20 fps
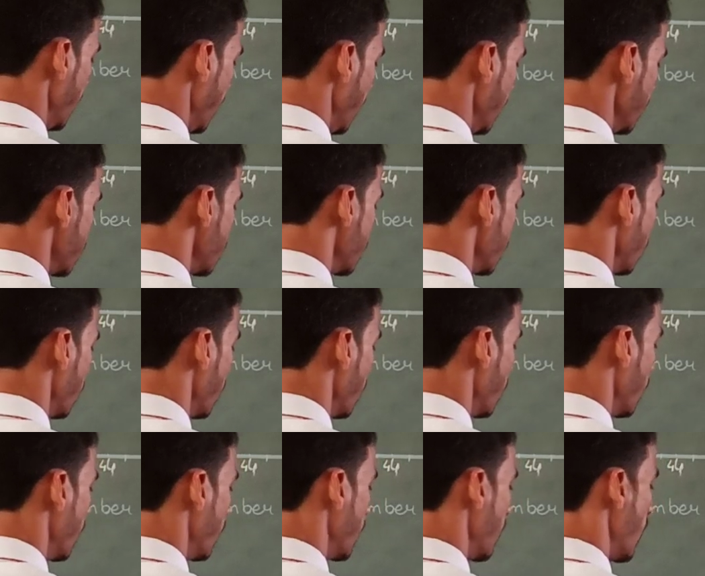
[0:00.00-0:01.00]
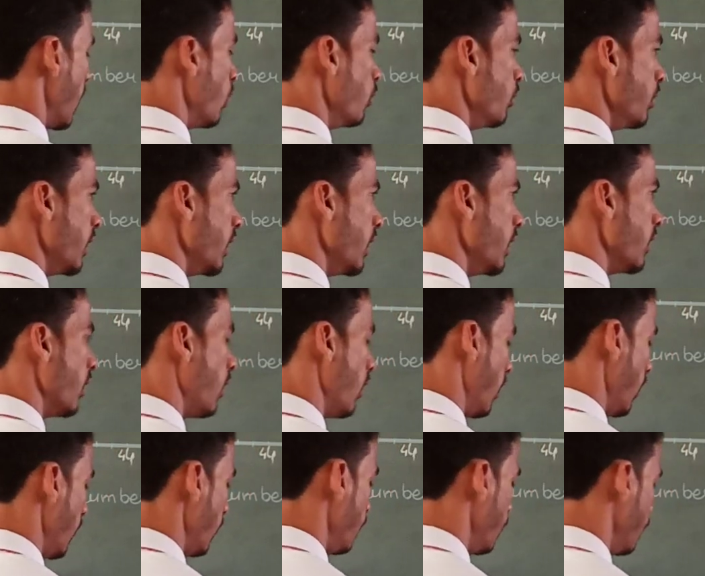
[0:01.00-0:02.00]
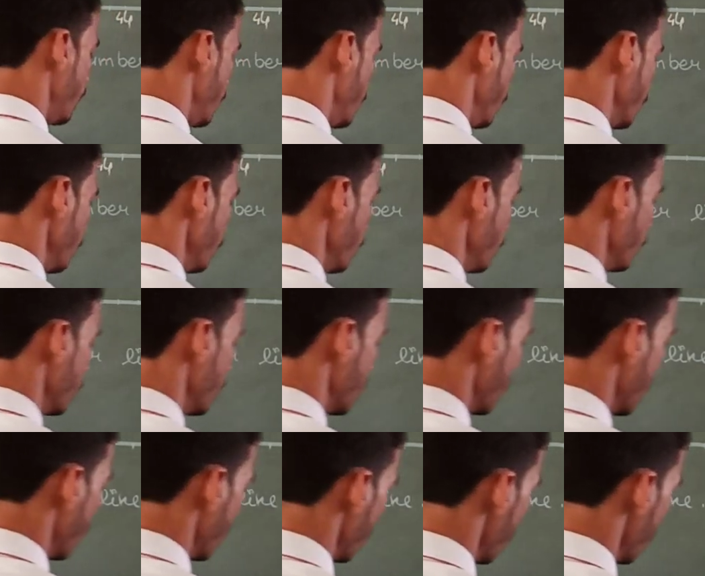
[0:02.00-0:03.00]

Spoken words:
is rounded off to